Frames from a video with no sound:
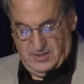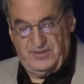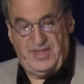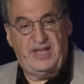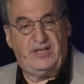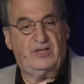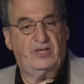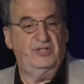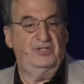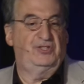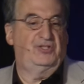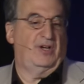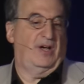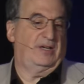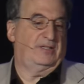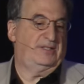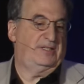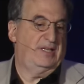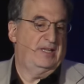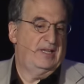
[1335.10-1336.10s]
they
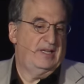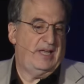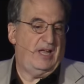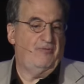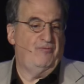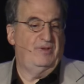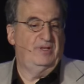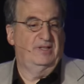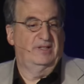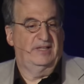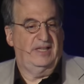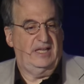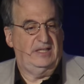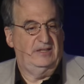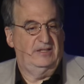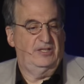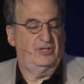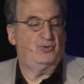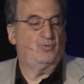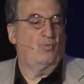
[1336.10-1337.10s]
conduct a
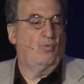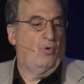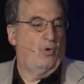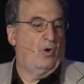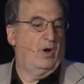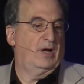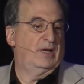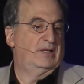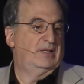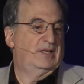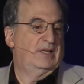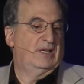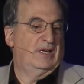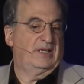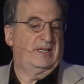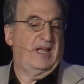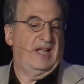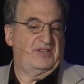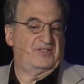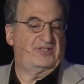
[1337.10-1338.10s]
relentless war
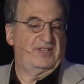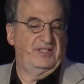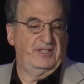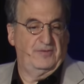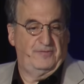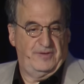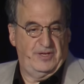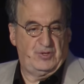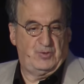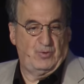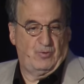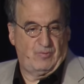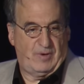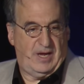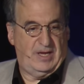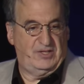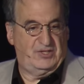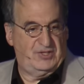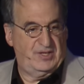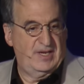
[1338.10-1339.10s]
against individual
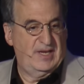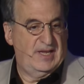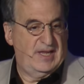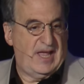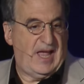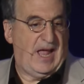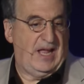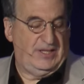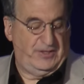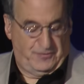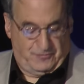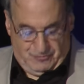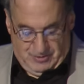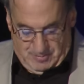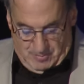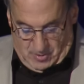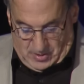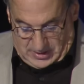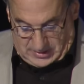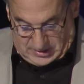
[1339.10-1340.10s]
rights and the free
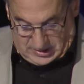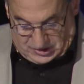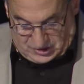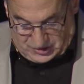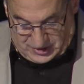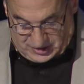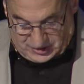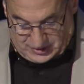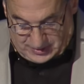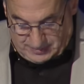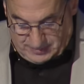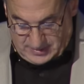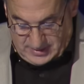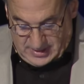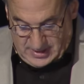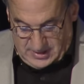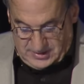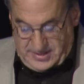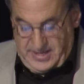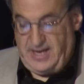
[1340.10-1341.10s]
market system.
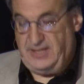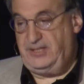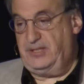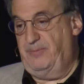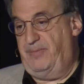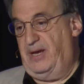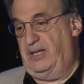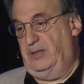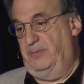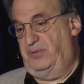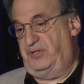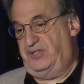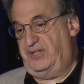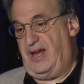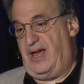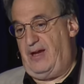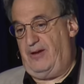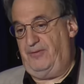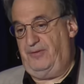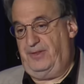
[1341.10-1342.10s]
The antebellum
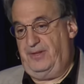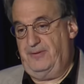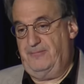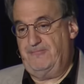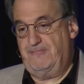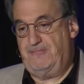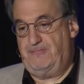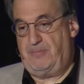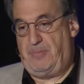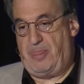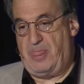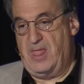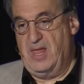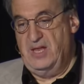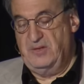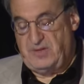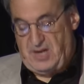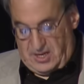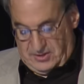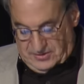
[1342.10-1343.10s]
South
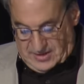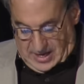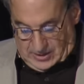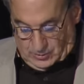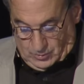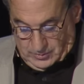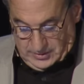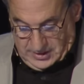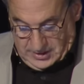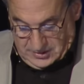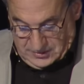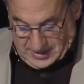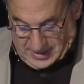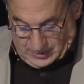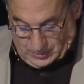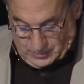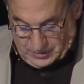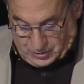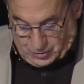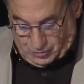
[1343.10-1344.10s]
not
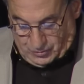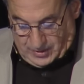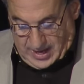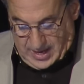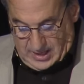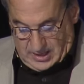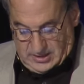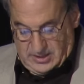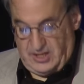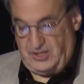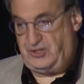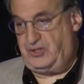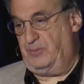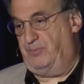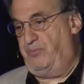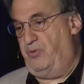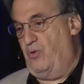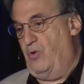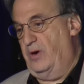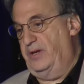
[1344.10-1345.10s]
only created and
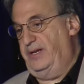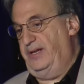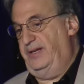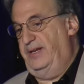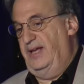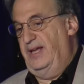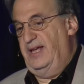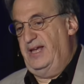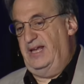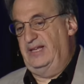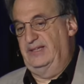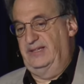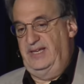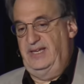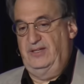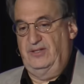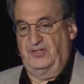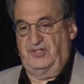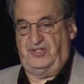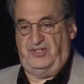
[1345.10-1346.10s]
supported a
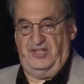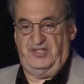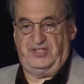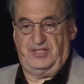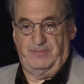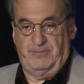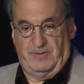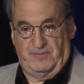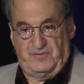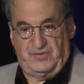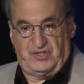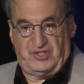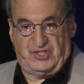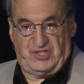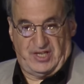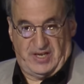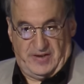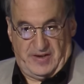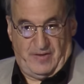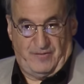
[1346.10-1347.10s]
legal system
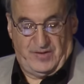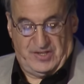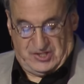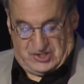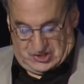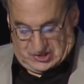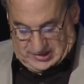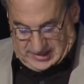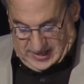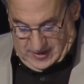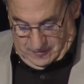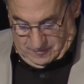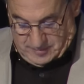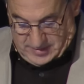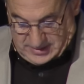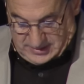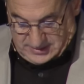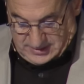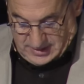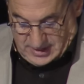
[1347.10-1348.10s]
of
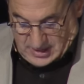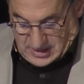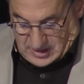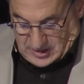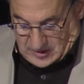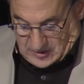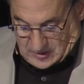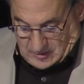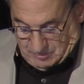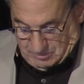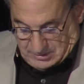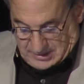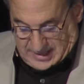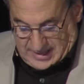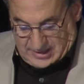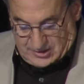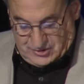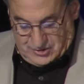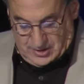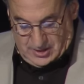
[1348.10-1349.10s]
enslavement of
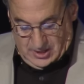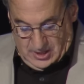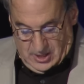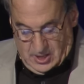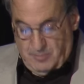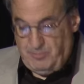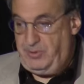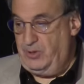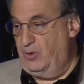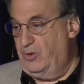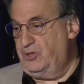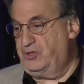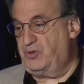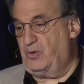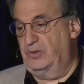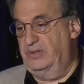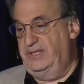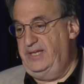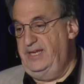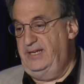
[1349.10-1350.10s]
blacks, but also
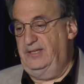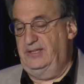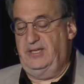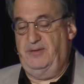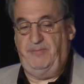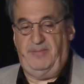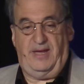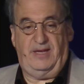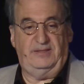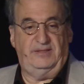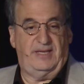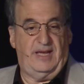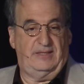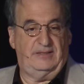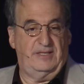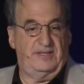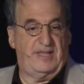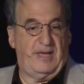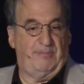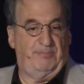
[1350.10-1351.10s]
legally
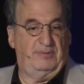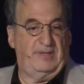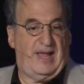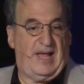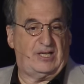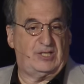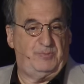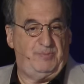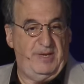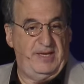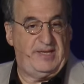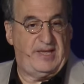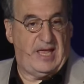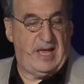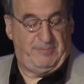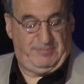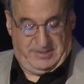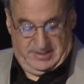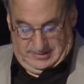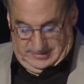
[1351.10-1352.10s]
mandated that blacks be
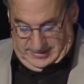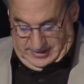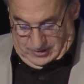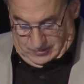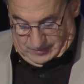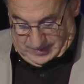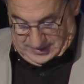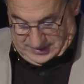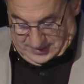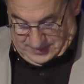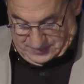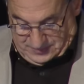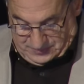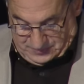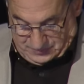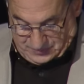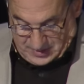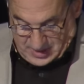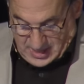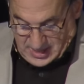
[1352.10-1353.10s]
kept illiterate.
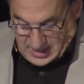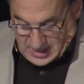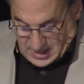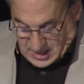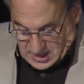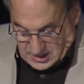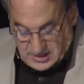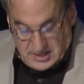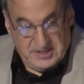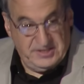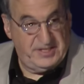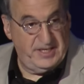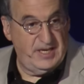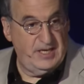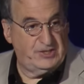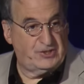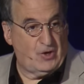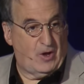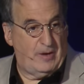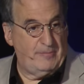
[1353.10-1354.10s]

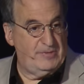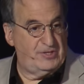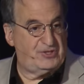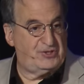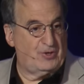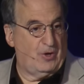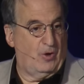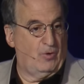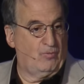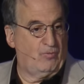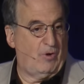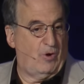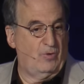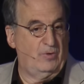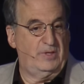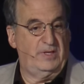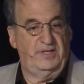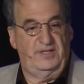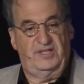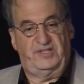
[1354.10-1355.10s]
Indeed, Thomas Sowell
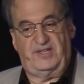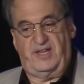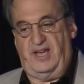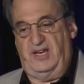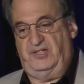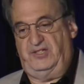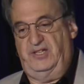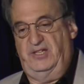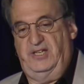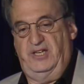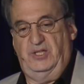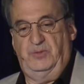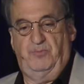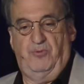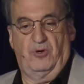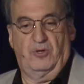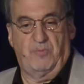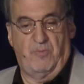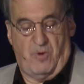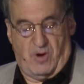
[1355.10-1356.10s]
wrote, in this case in his
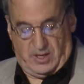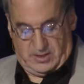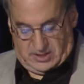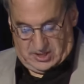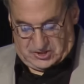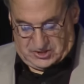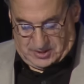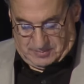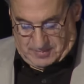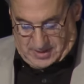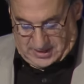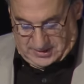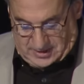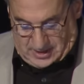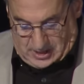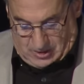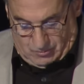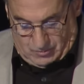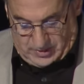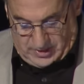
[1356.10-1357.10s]
book Markets and
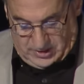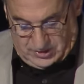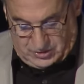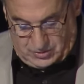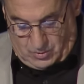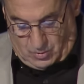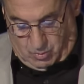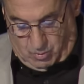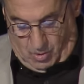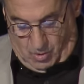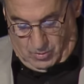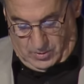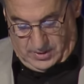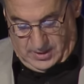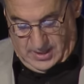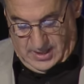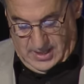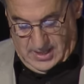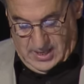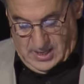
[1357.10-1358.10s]
Minorities, quote,
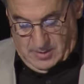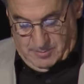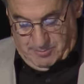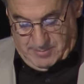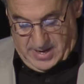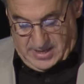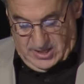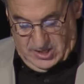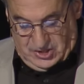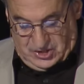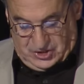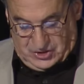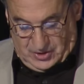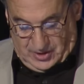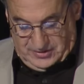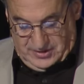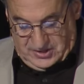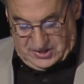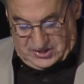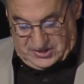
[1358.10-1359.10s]
many
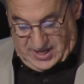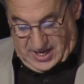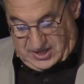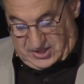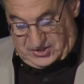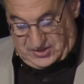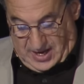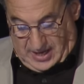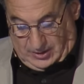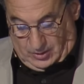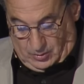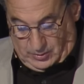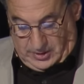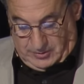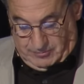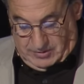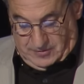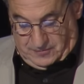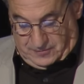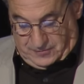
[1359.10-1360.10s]
southern states not only
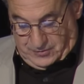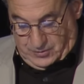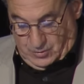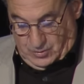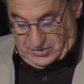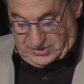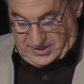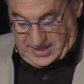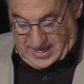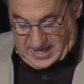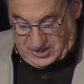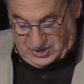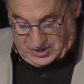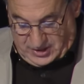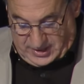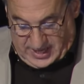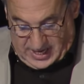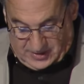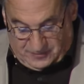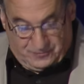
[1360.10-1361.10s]
refused to
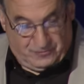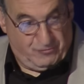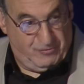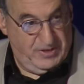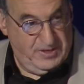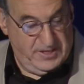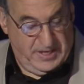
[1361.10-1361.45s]
educate free